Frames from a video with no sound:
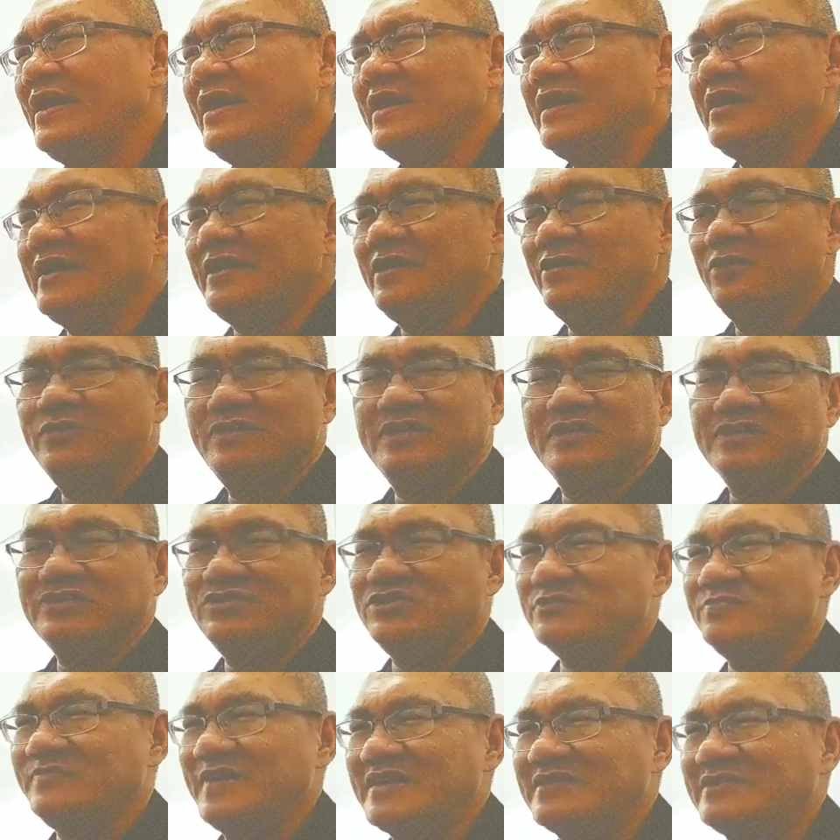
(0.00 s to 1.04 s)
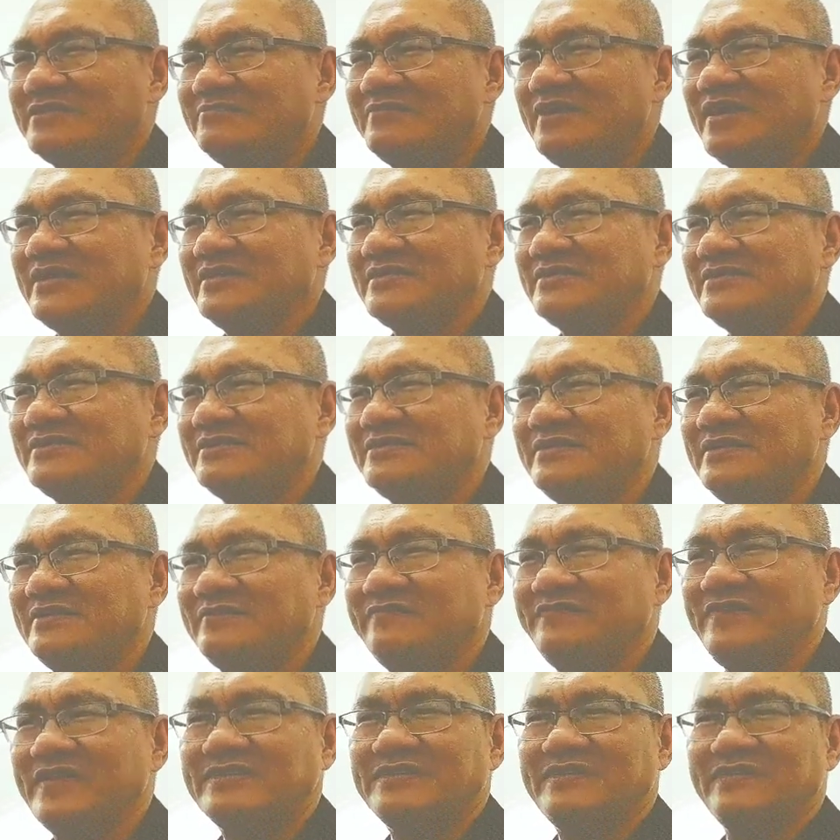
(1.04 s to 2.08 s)
In order to maximize the
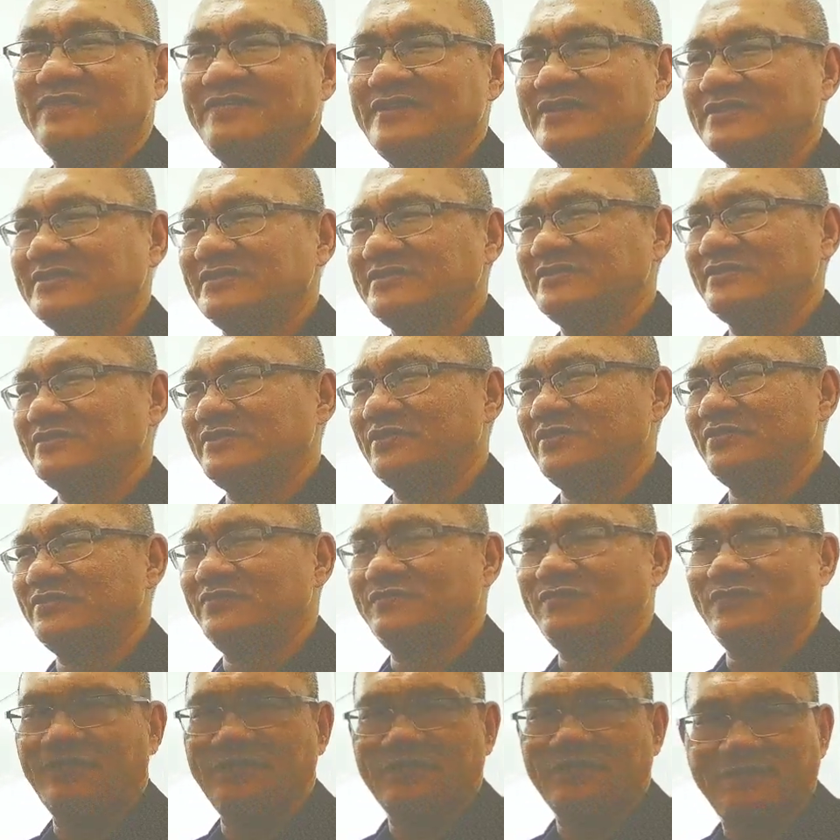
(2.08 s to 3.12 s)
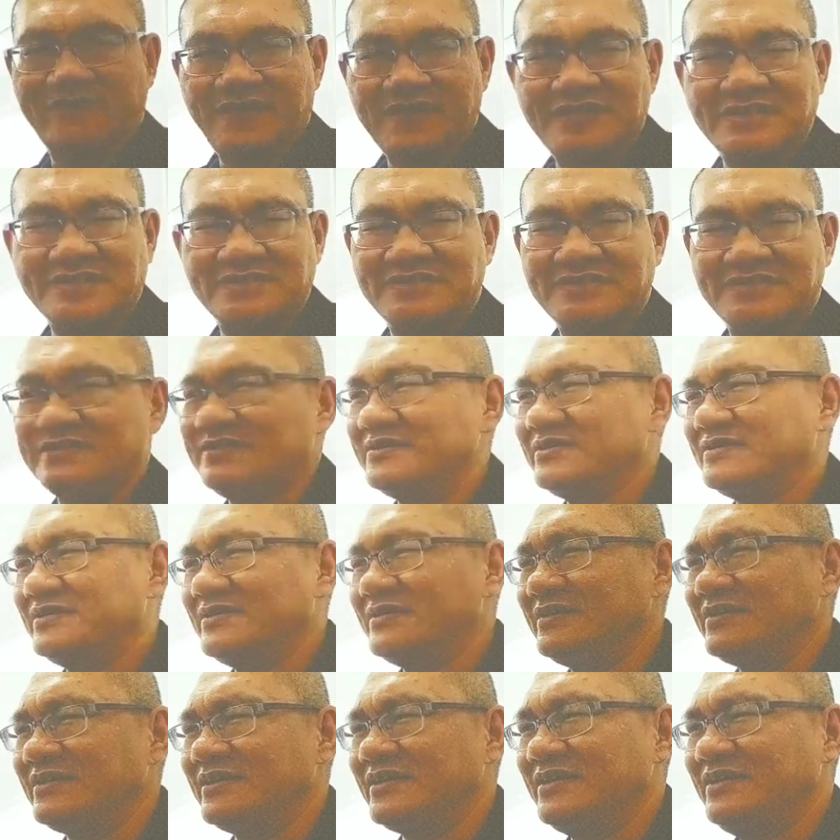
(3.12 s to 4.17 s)
effectiveness of your event,
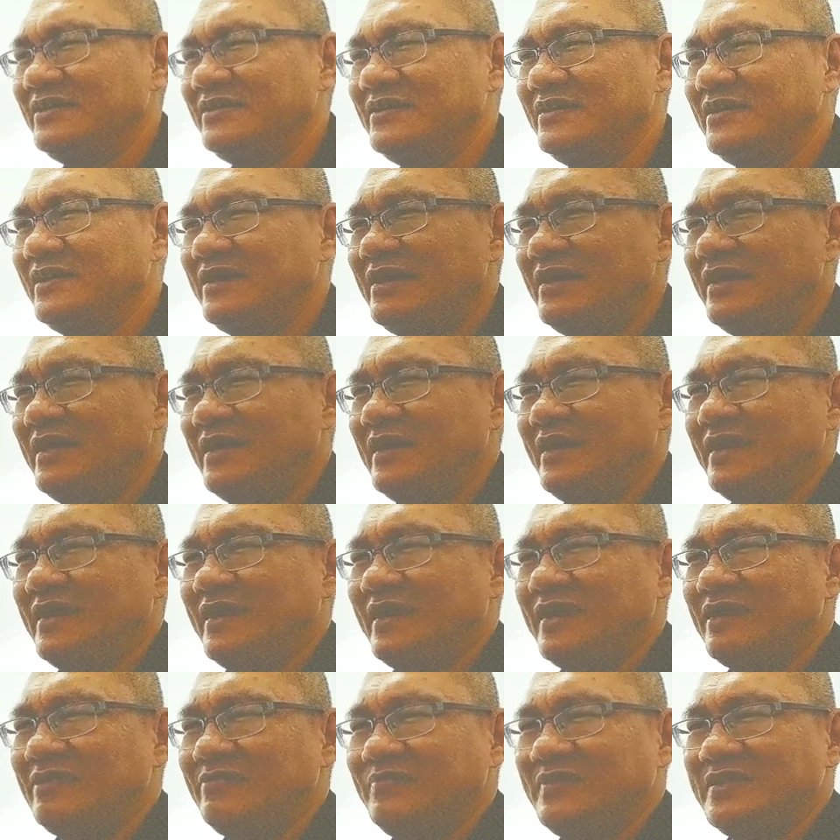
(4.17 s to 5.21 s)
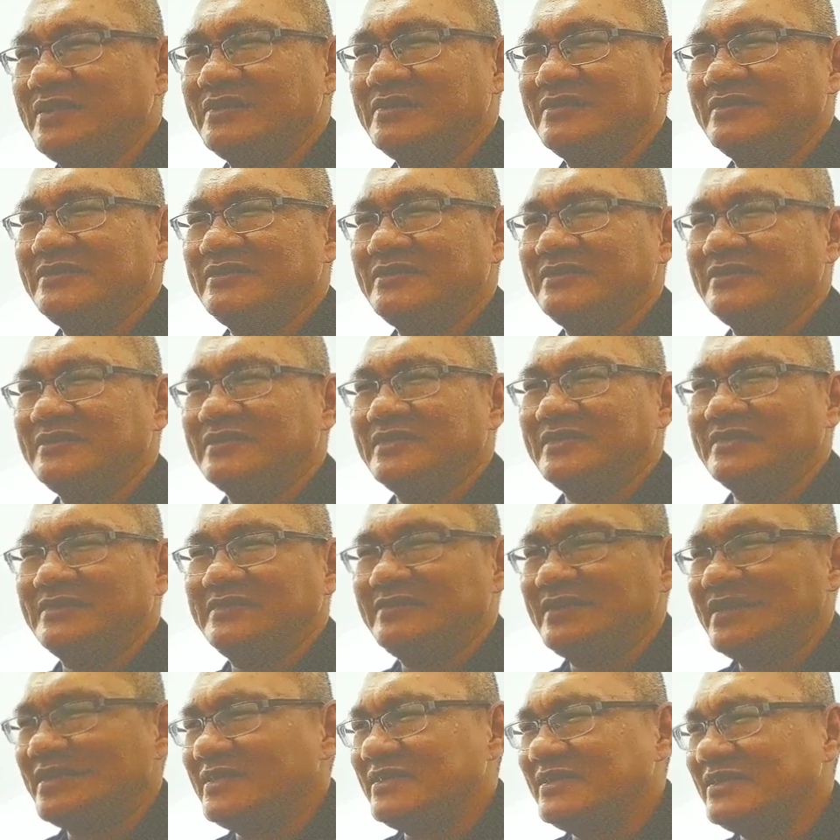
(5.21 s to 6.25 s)
okay, and meet the
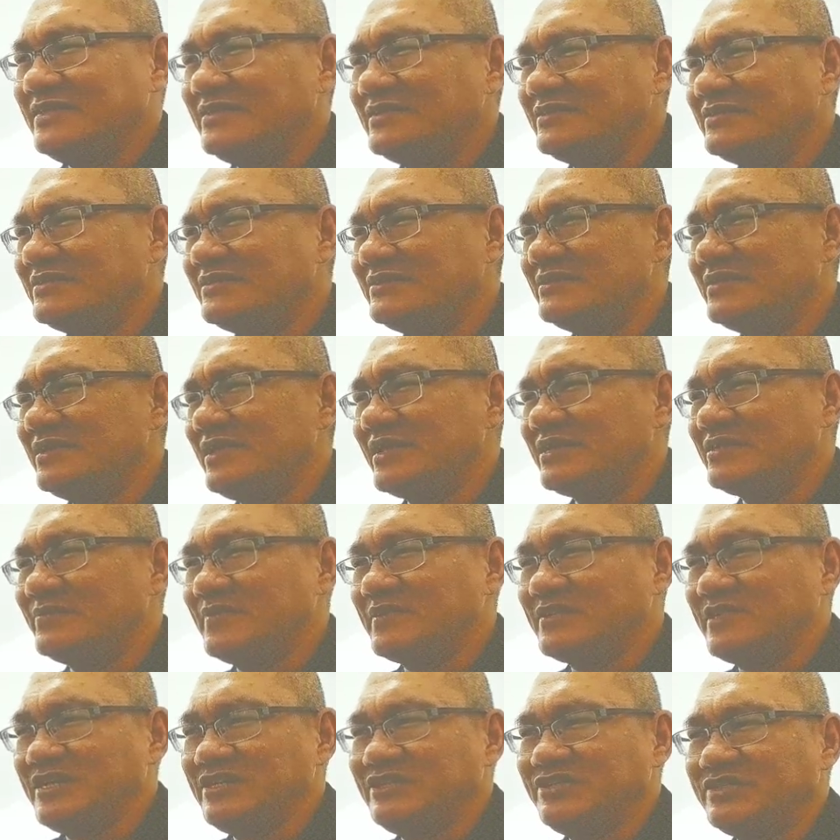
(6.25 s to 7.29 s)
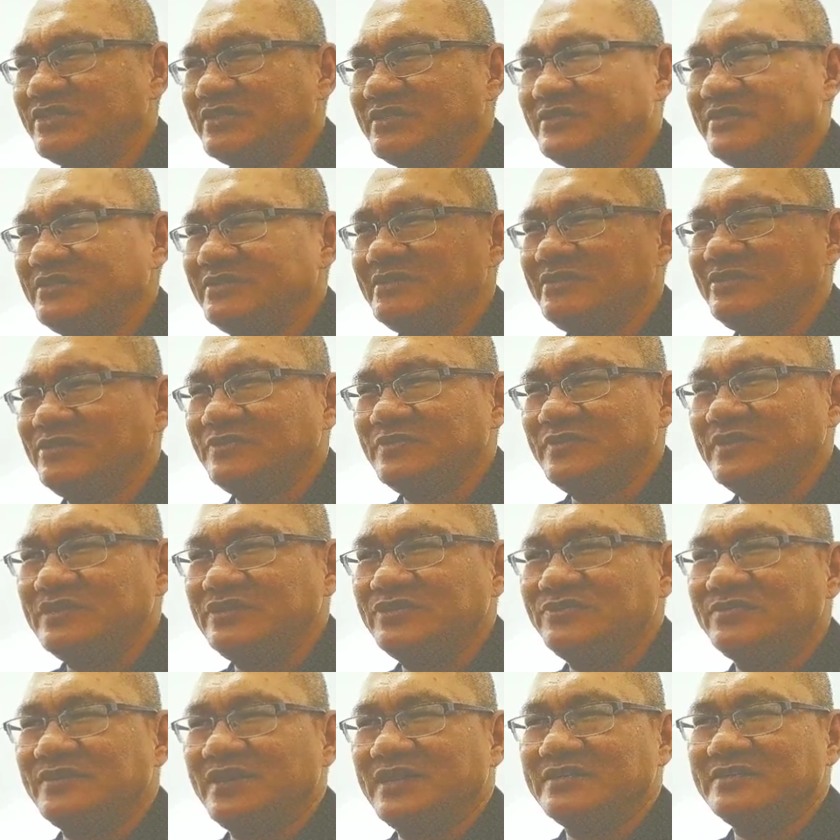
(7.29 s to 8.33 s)
attendees' expectation, you need
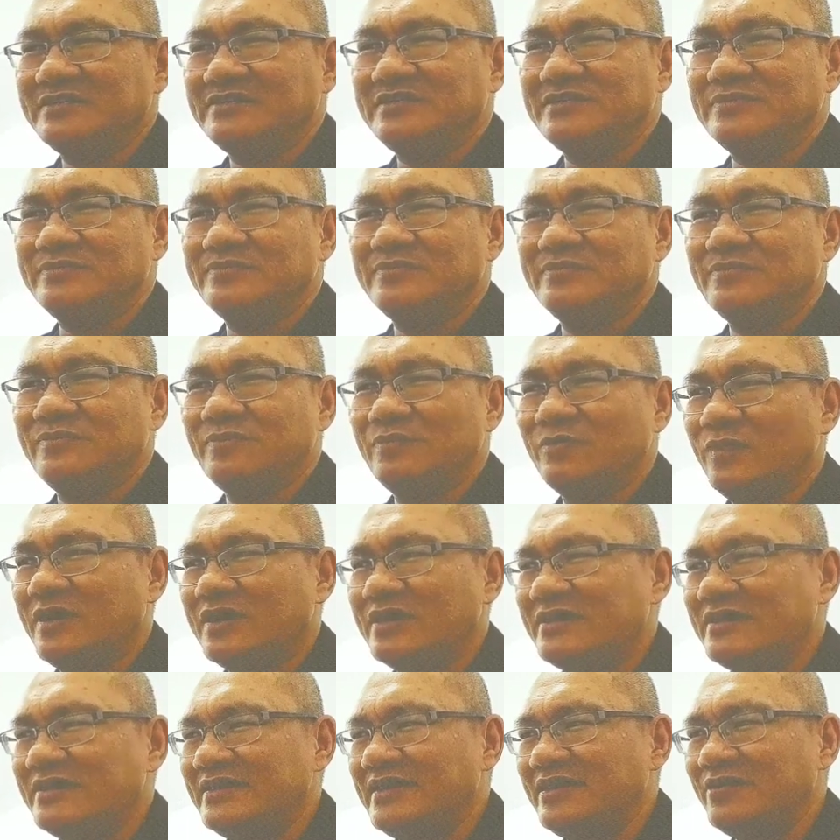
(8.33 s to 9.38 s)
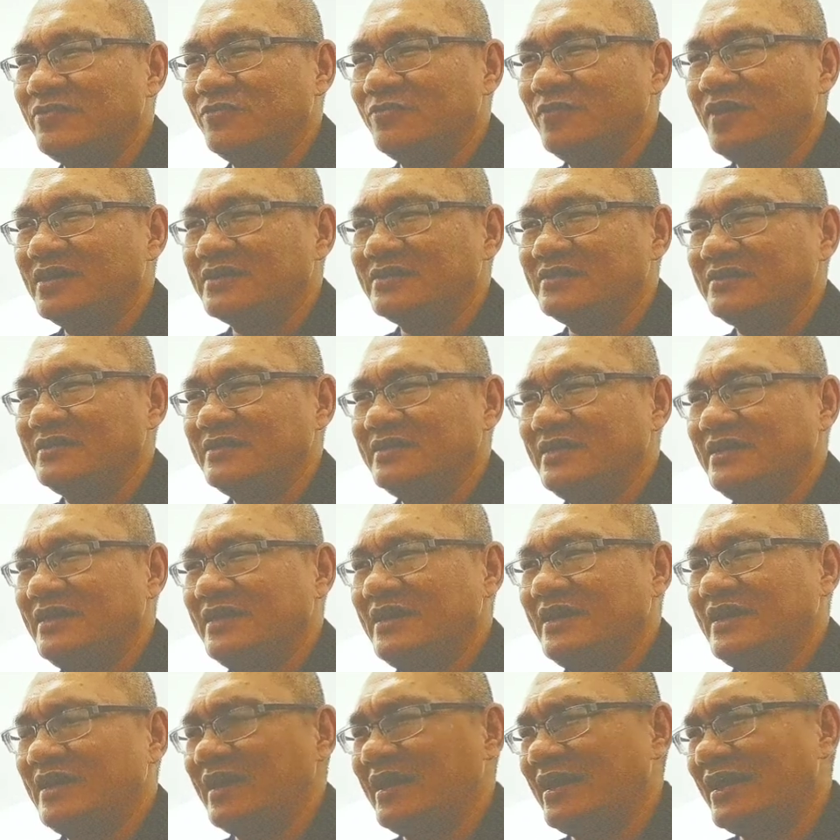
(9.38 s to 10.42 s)
to ask them what they want,
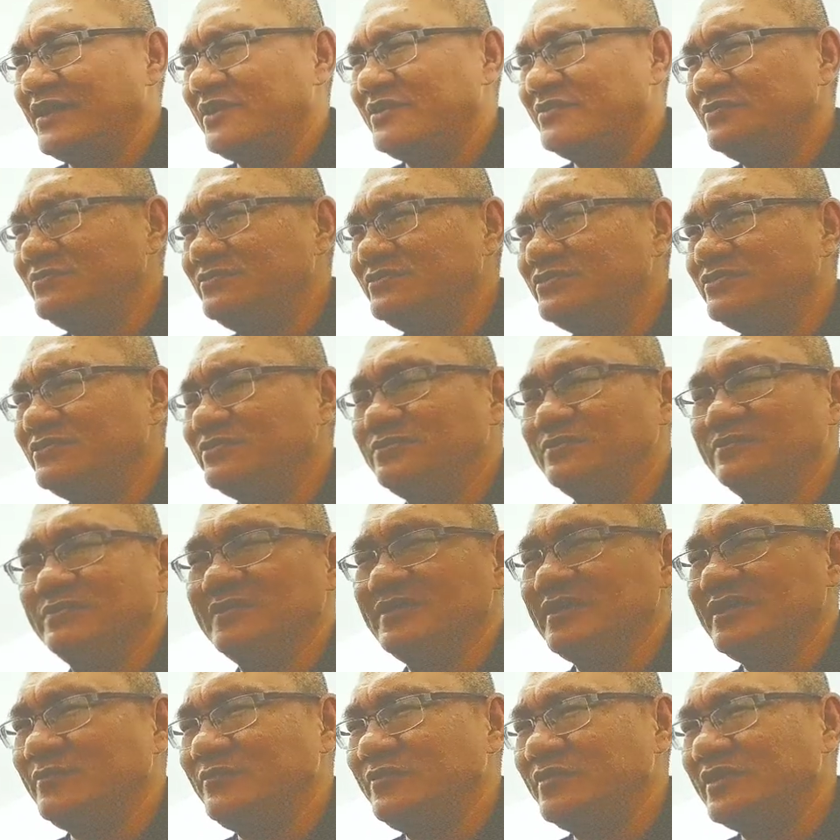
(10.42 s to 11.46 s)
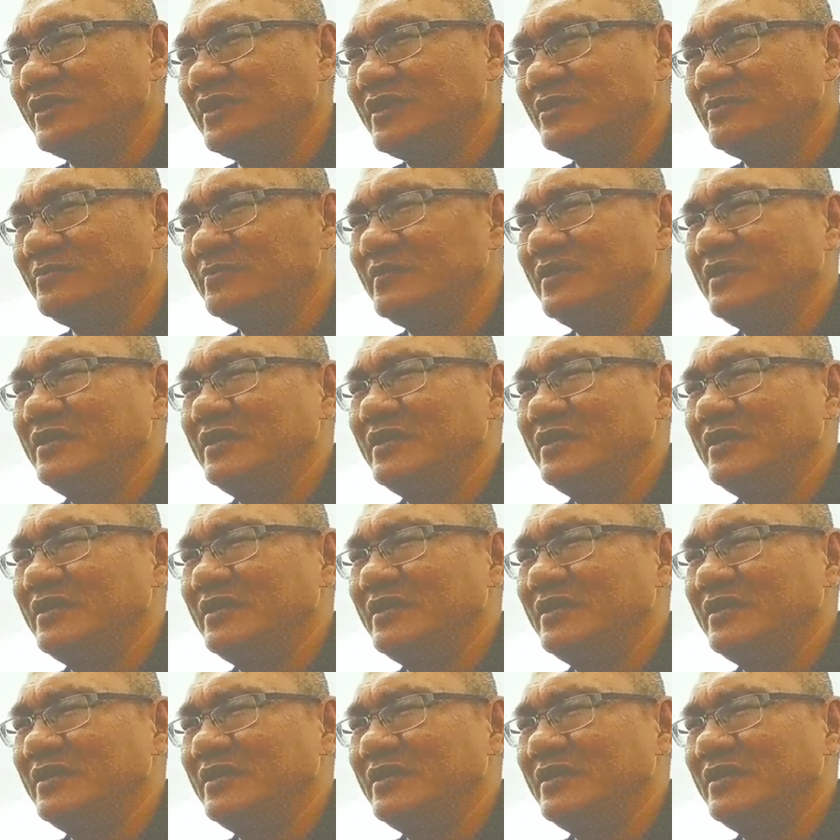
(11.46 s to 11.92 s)
and also it will help